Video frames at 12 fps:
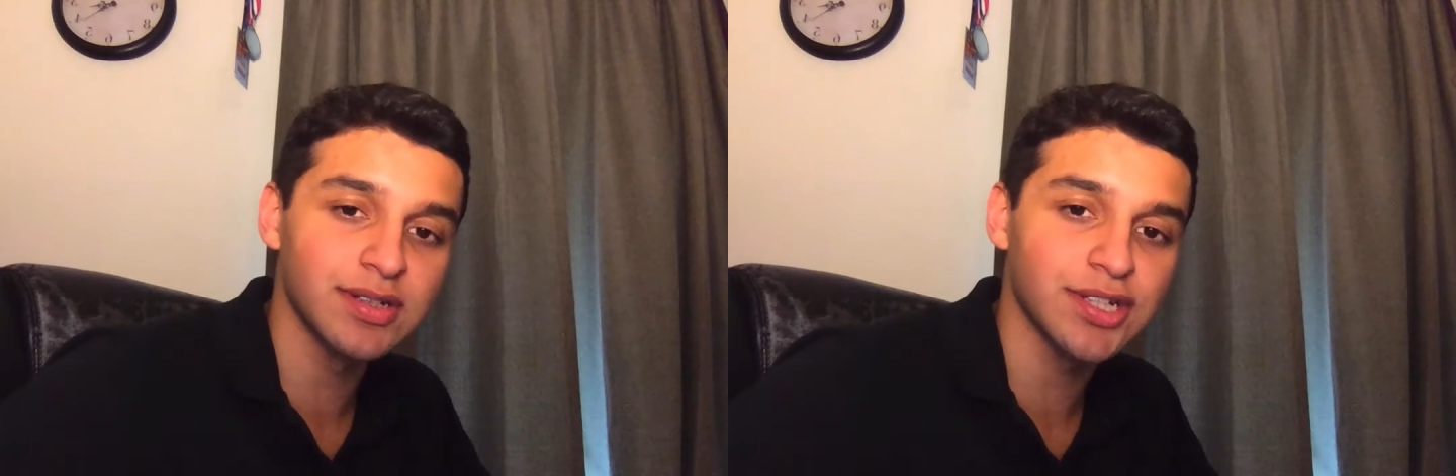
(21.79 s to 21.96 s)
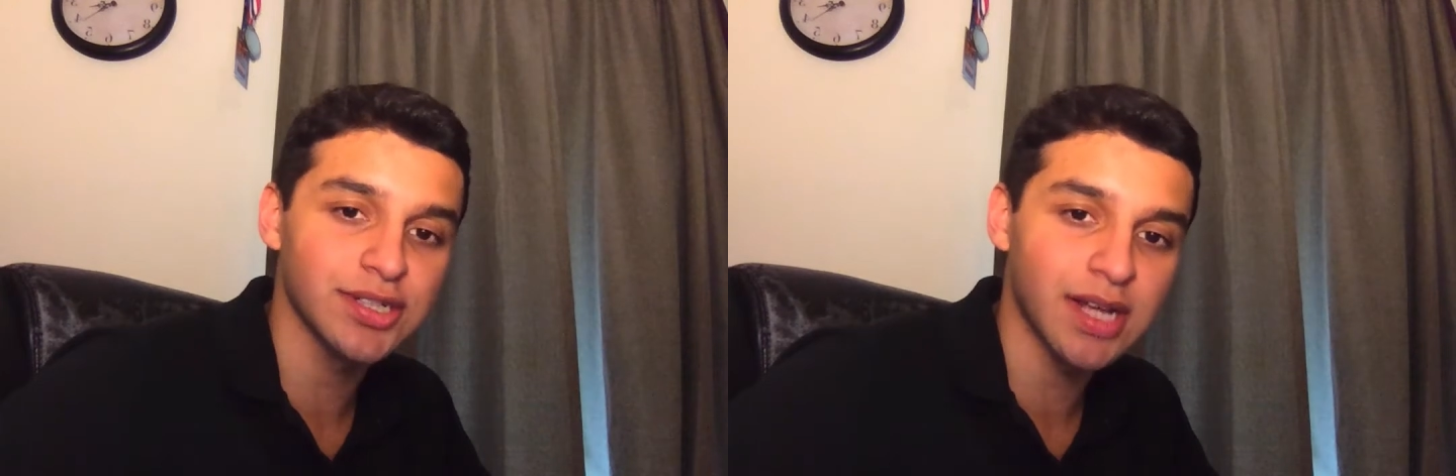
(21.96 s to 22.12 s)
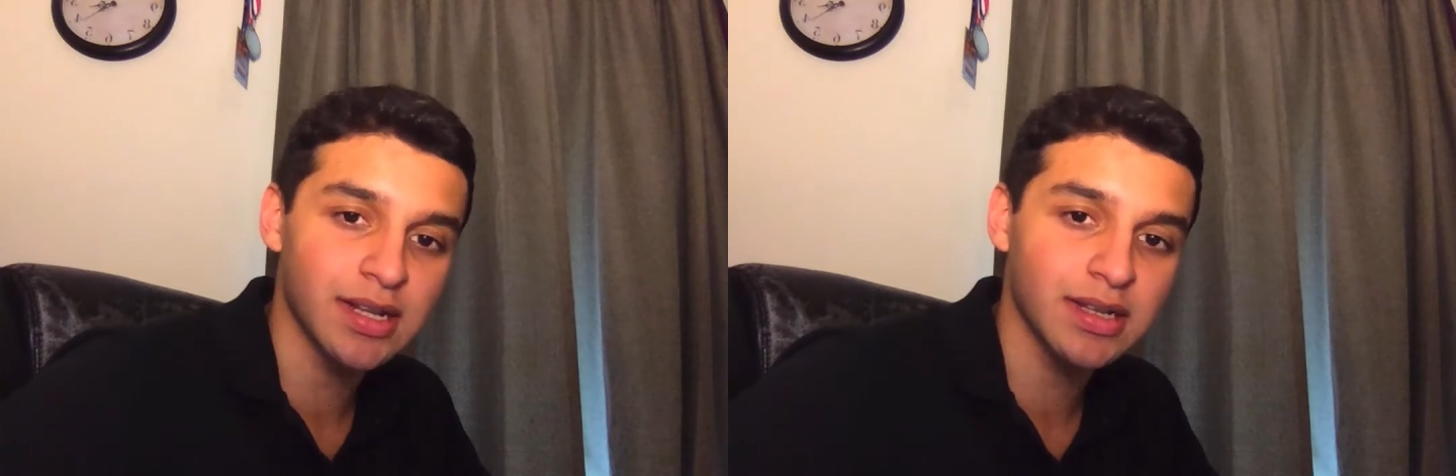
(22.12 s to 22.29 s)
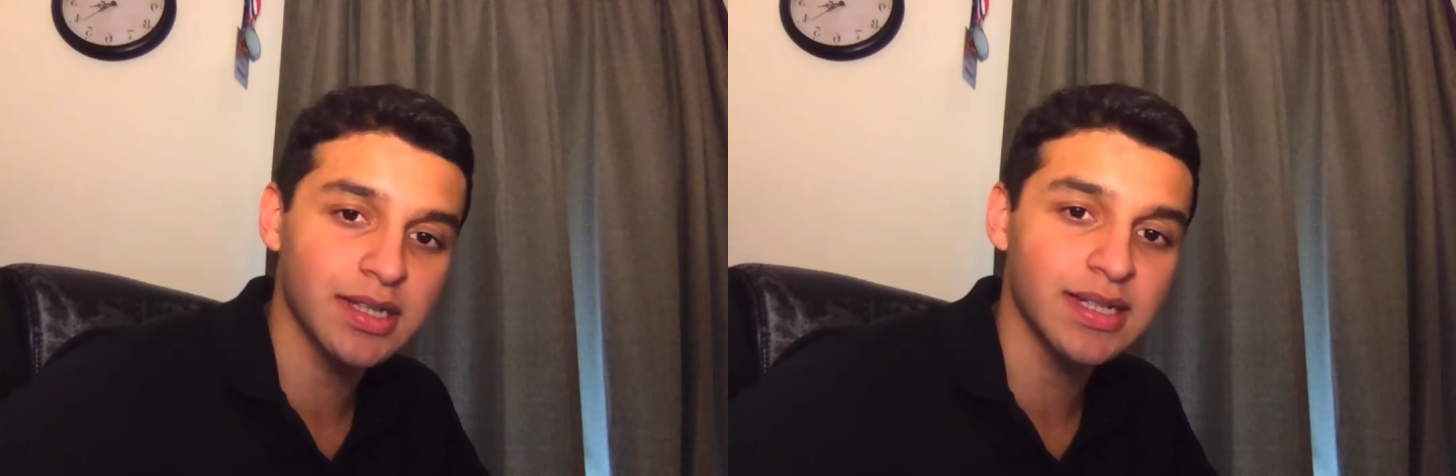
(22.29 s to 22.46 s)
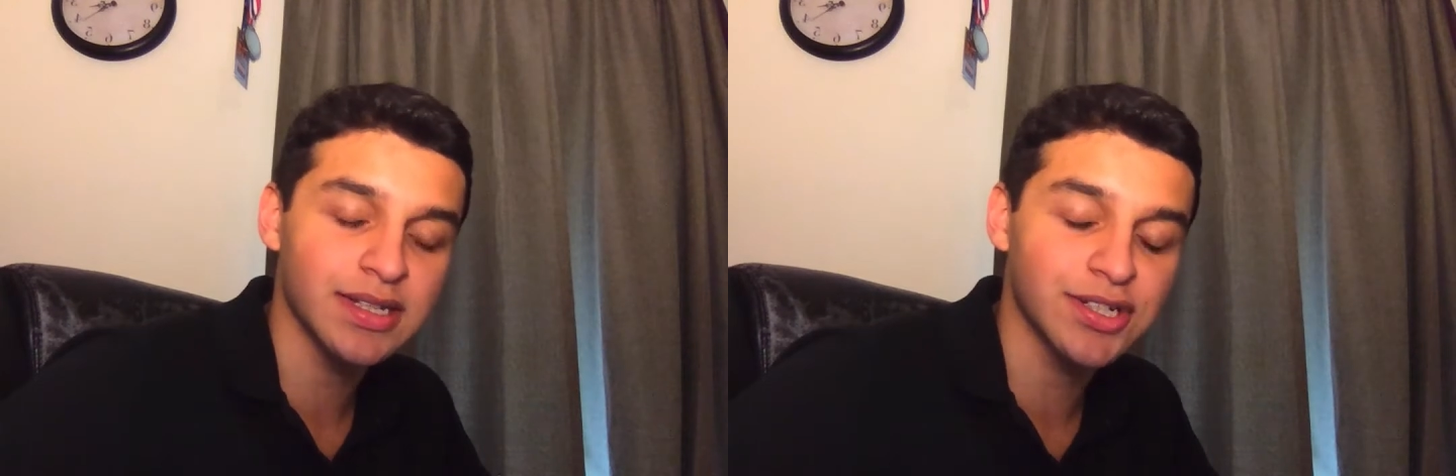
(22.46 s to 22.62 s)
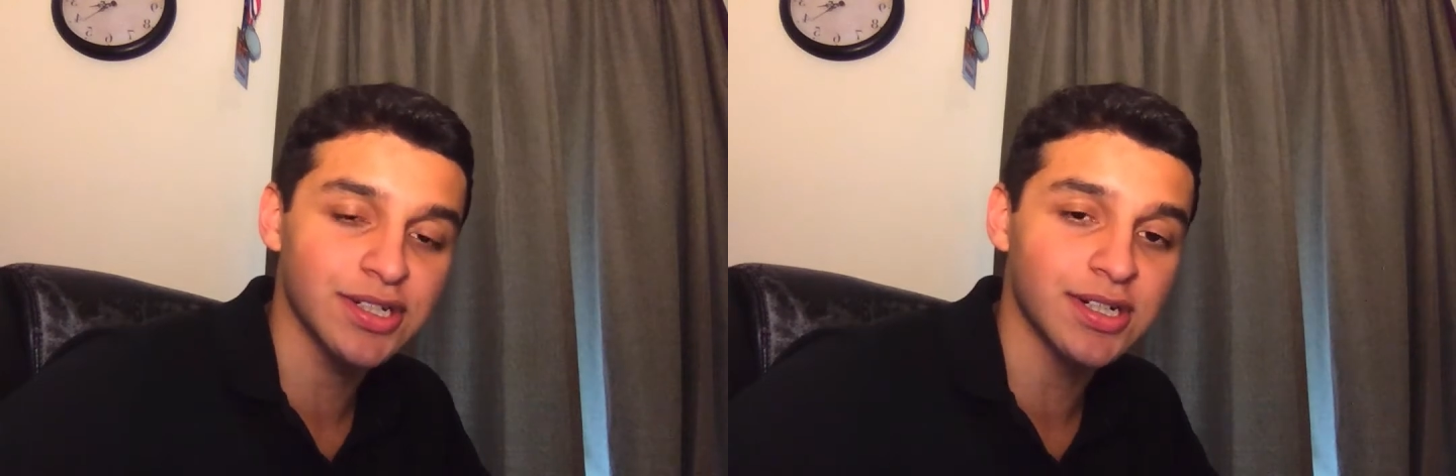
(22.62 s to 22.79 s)
Genetically
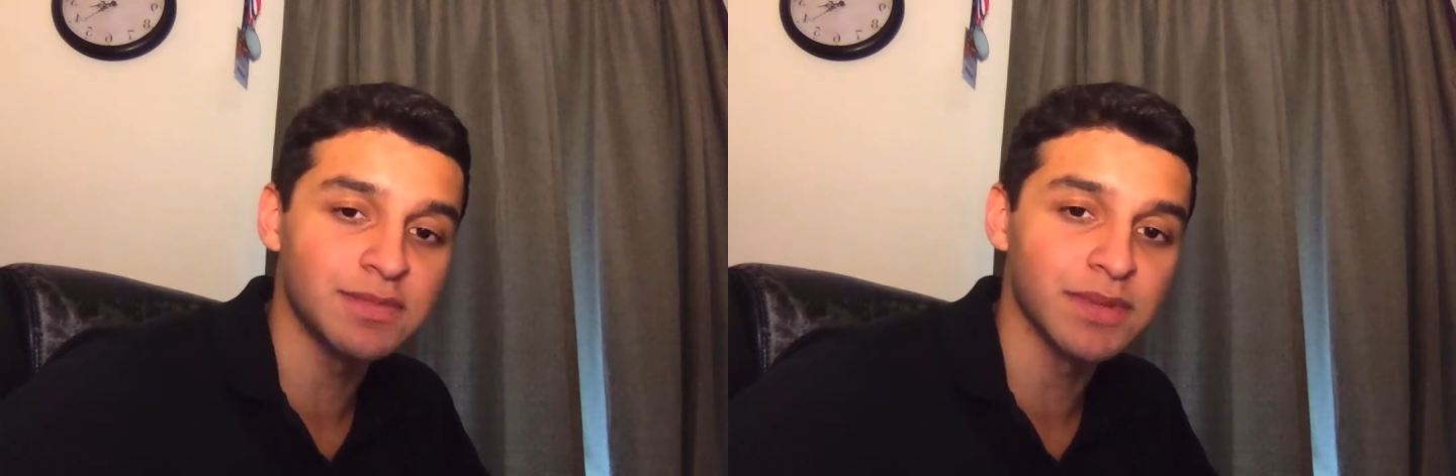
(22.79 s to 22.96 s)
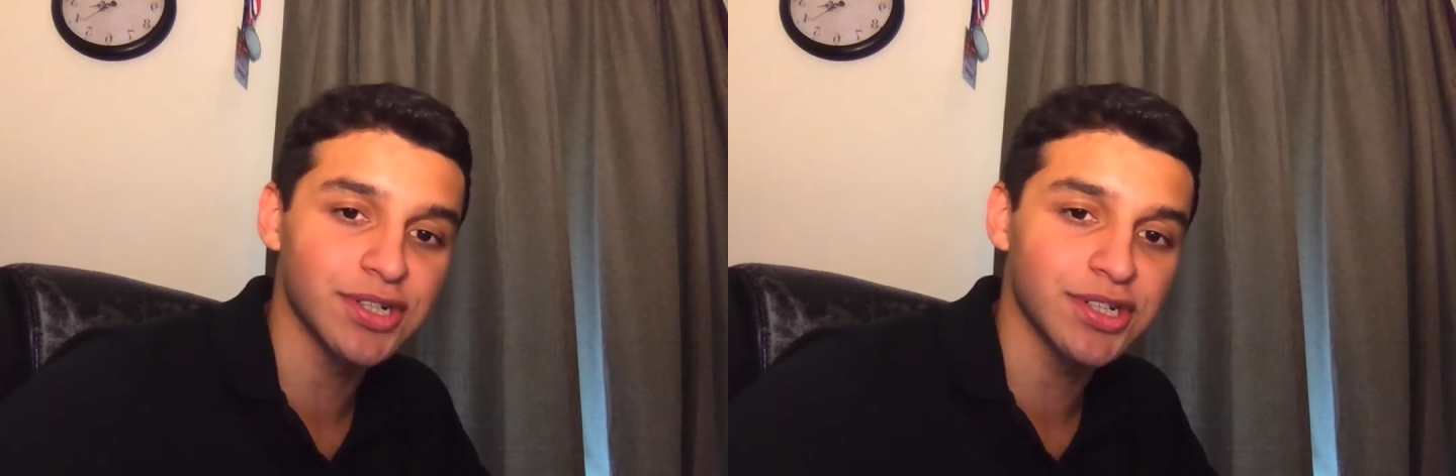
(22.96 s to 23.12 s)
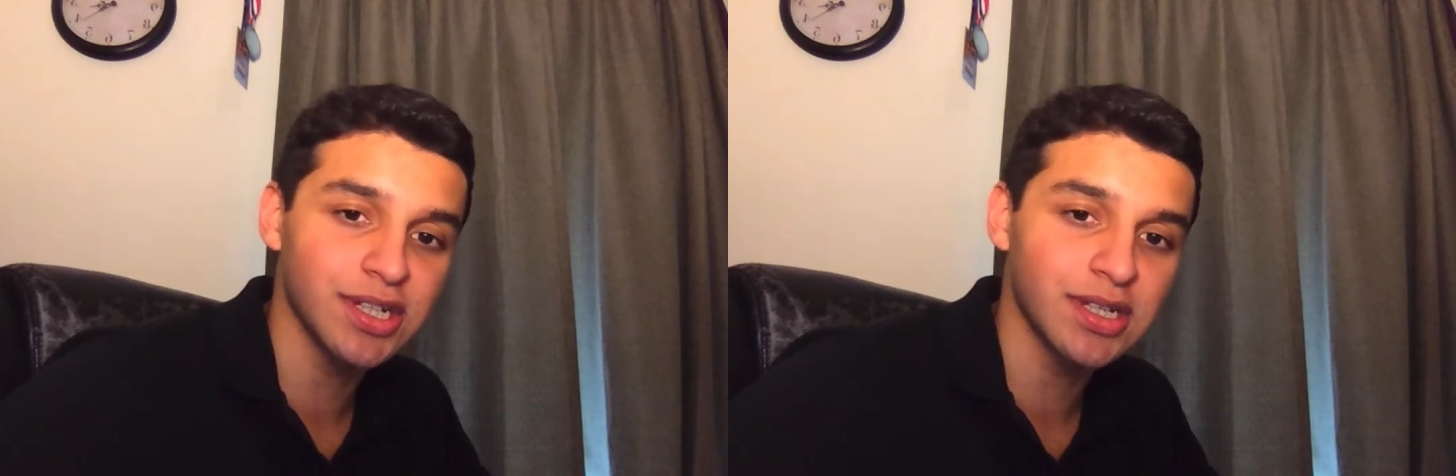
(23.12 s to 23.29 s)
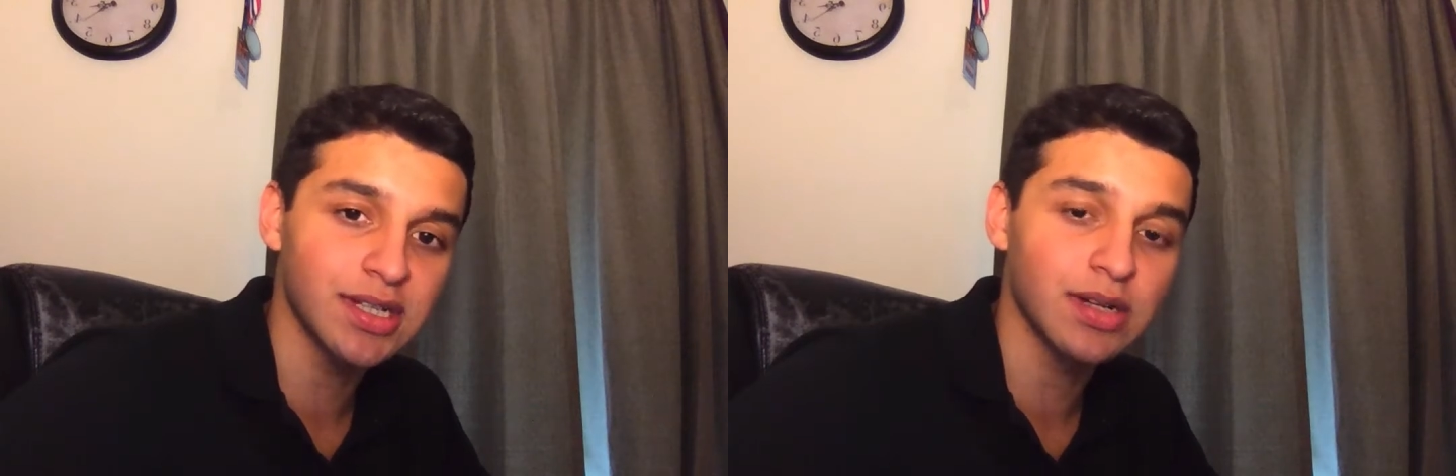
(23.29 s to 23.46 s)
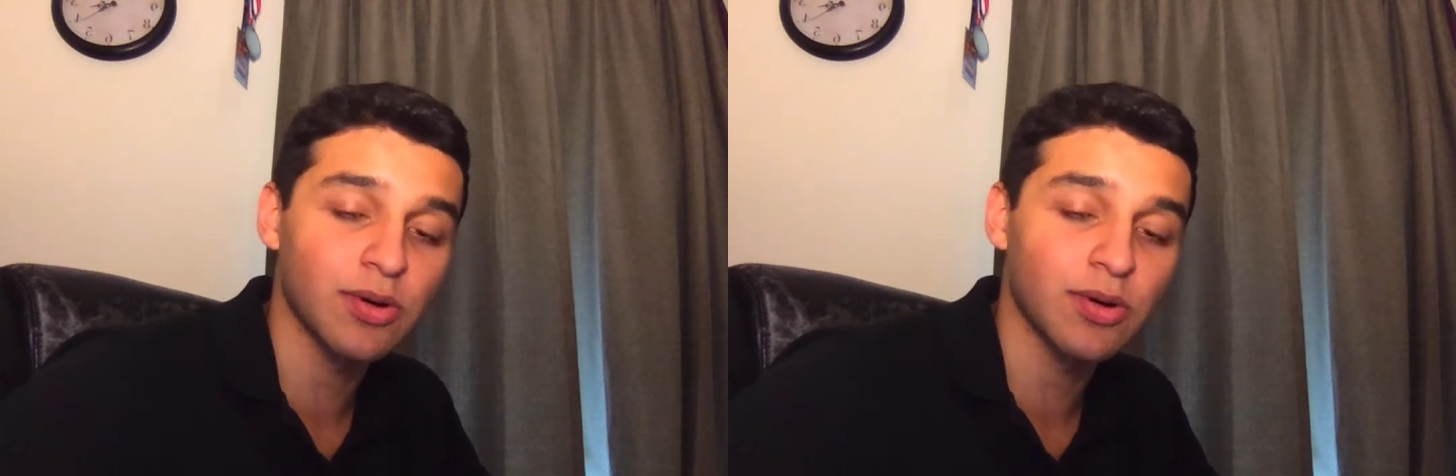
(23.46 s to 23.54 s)
Engineered Machine,